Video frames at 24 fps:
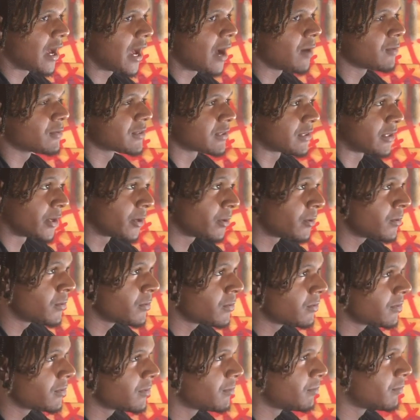I was
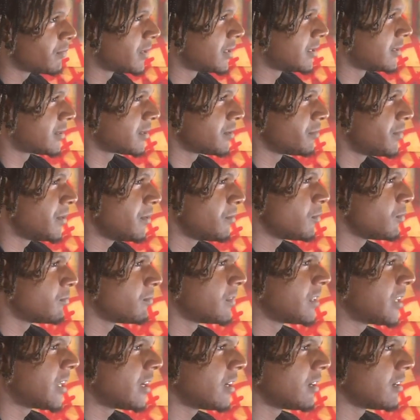known. But some people
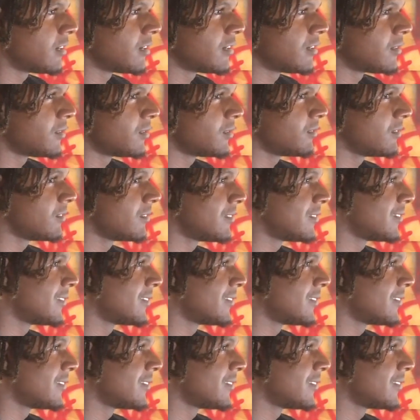be like, oh,